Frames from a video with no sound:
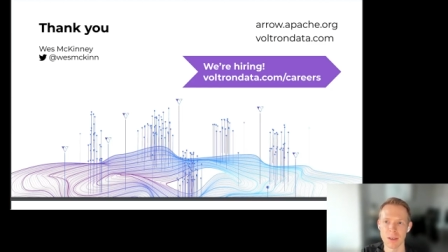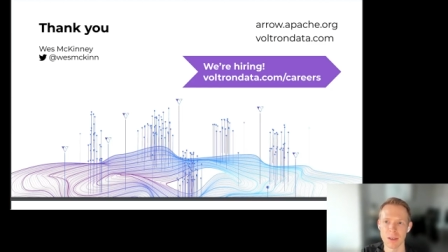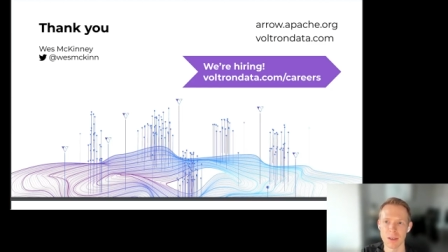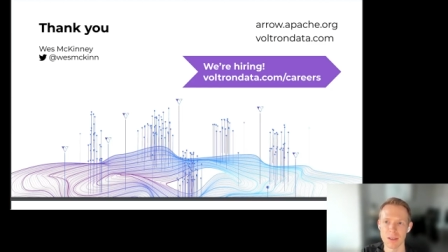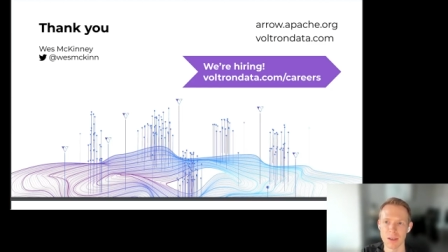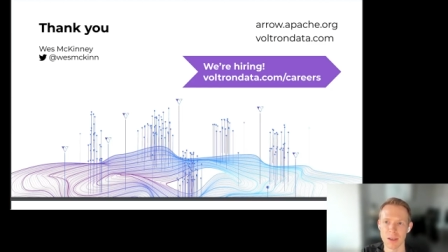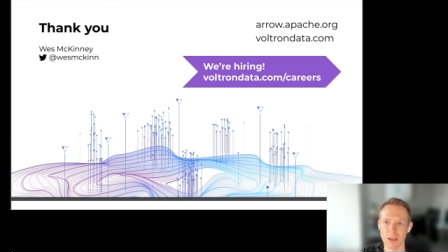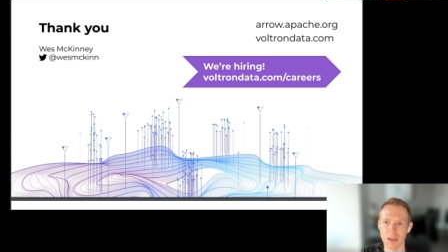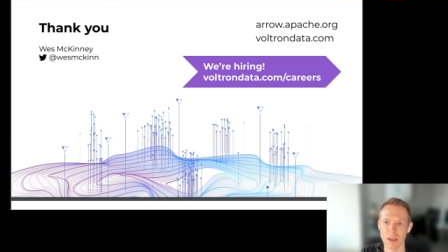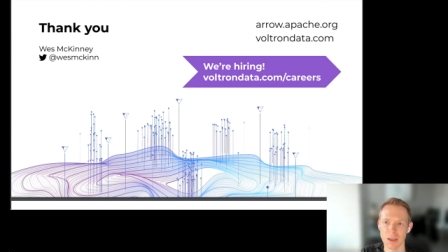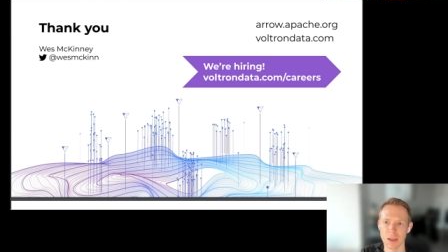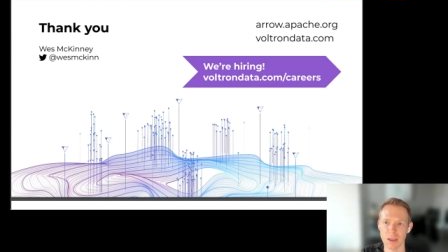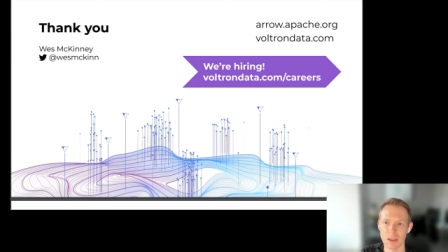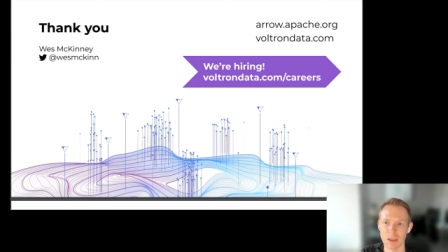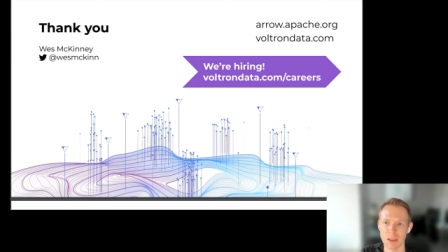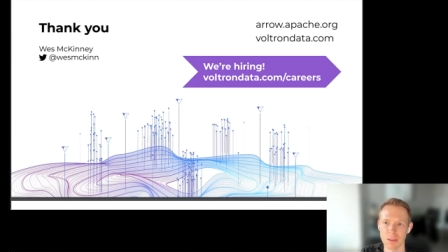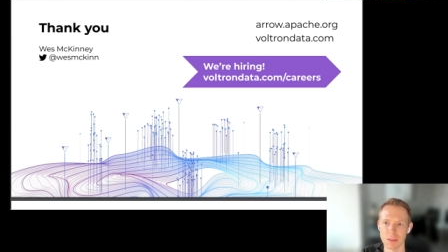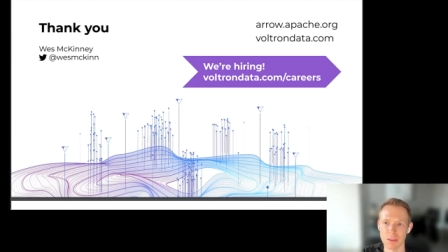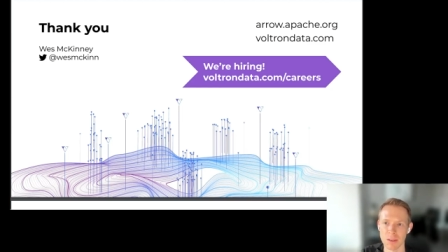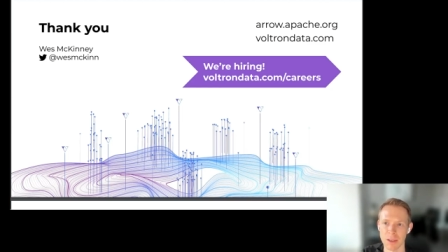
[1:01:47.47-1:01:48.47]
it's like
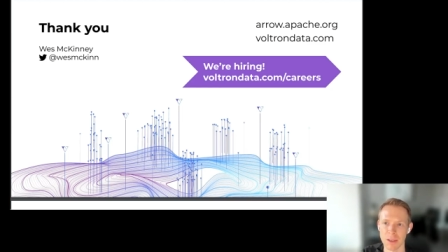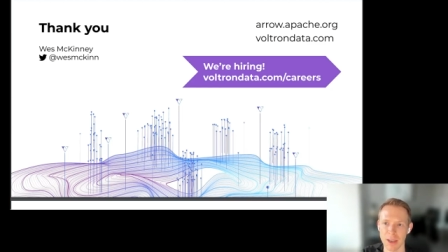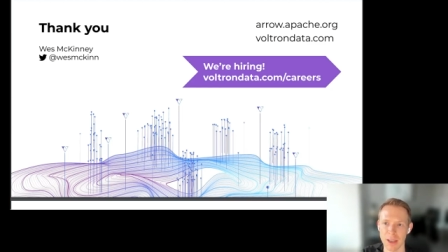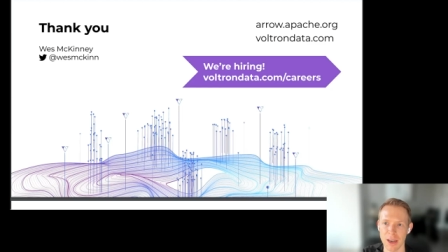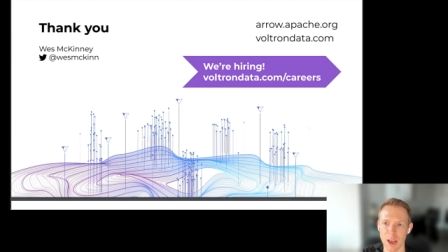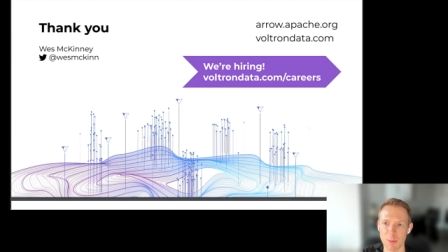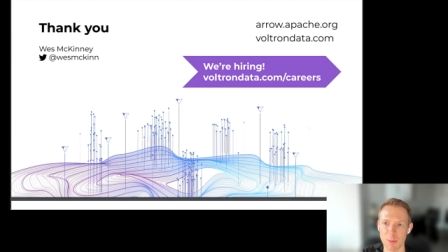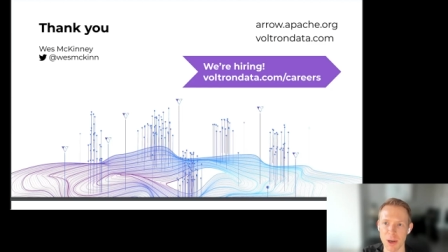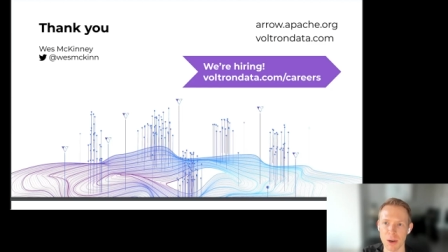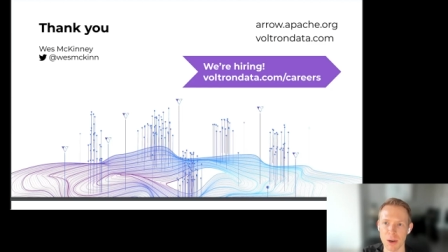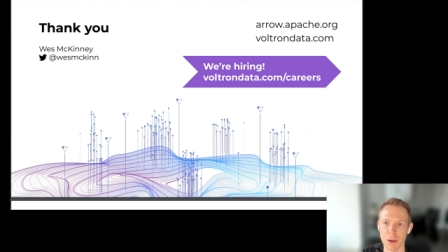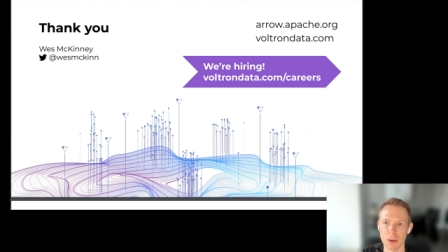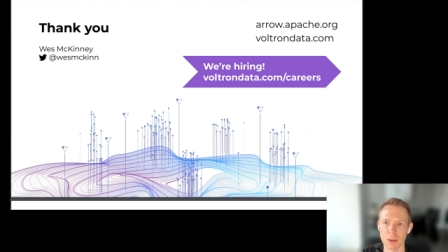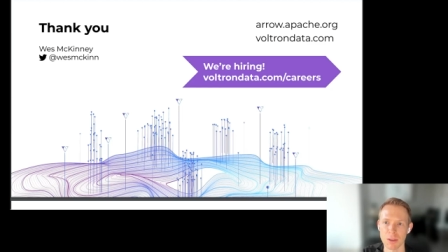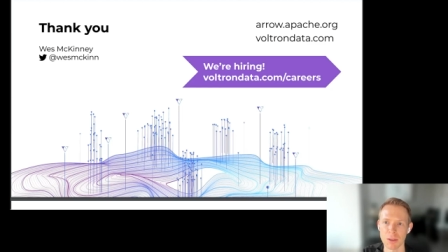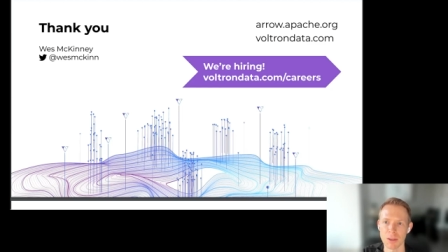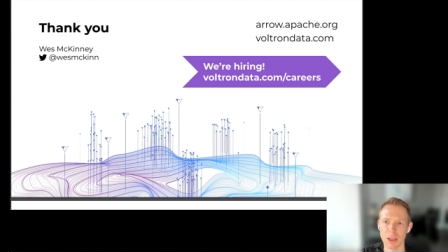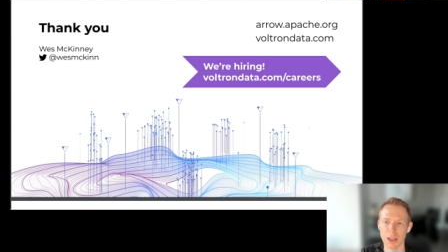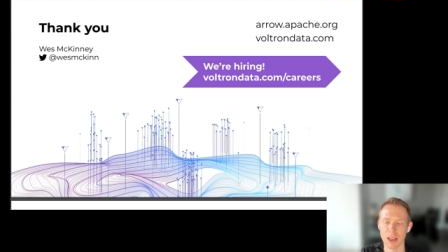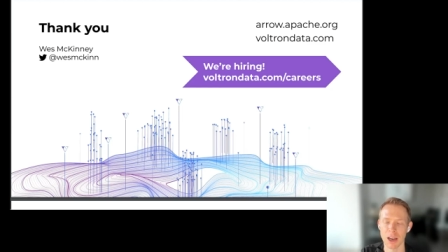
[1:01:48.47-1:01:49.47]
a like an
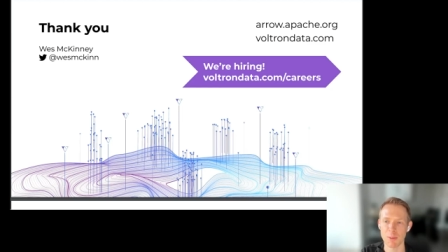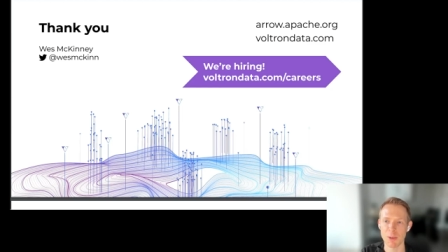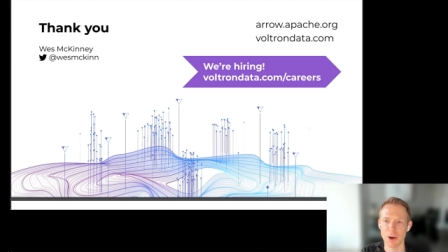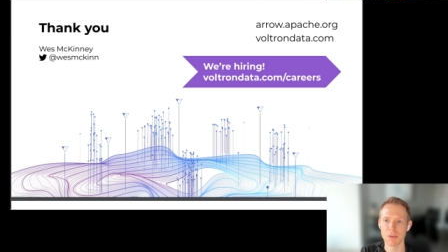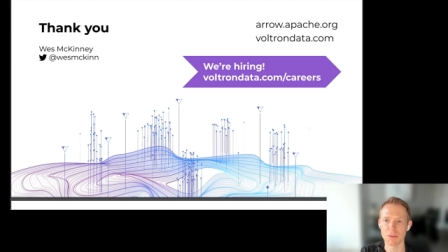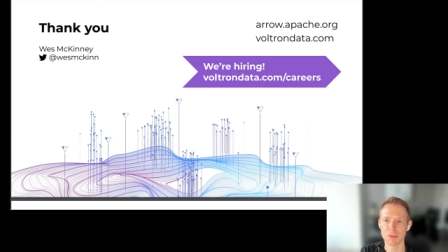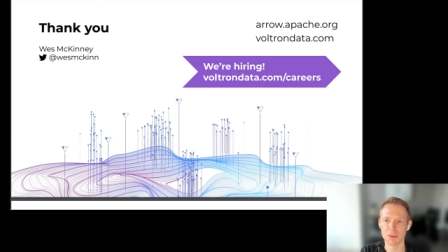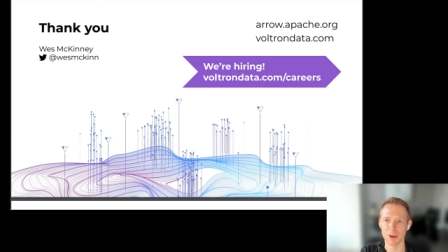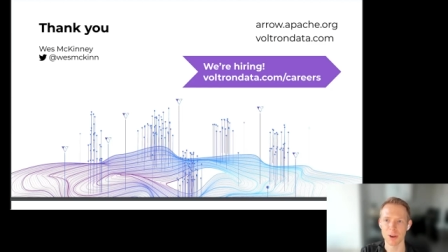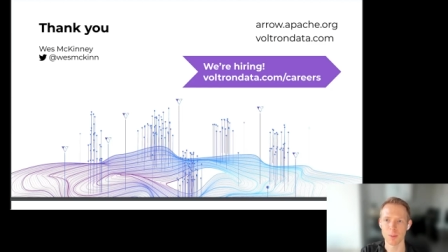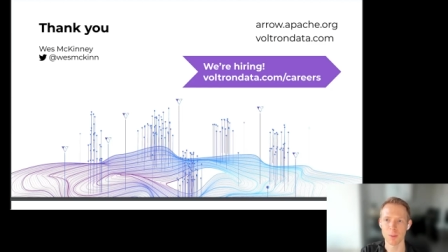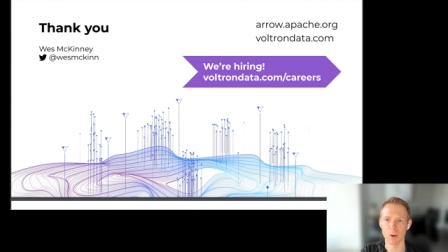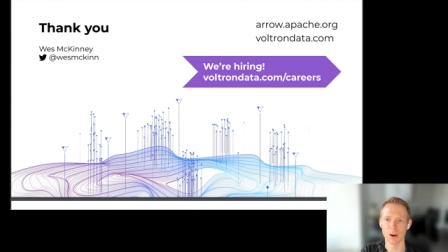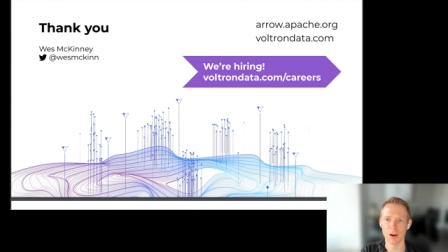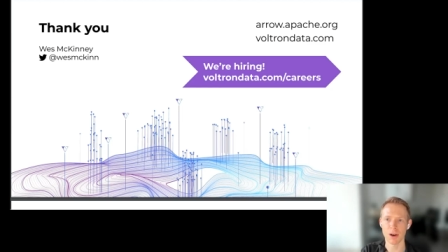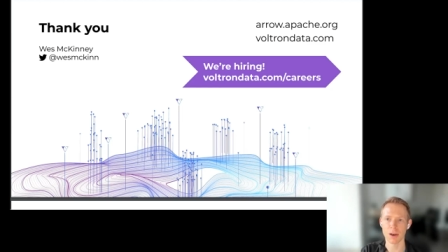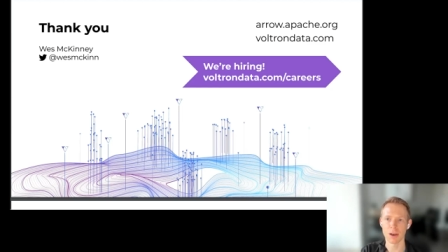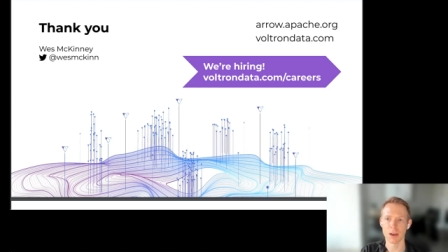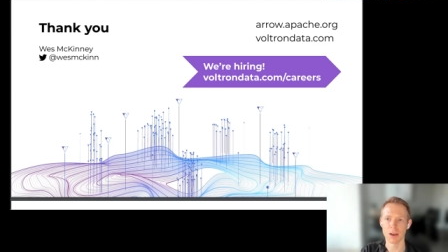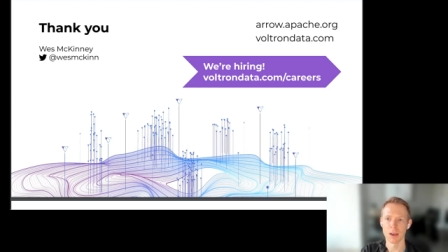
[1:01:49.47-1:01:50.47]
ML like an ML
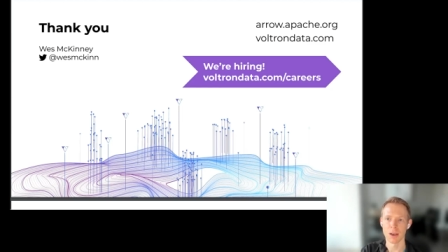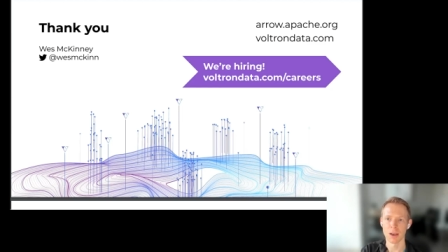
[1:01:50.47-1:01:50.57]
framework,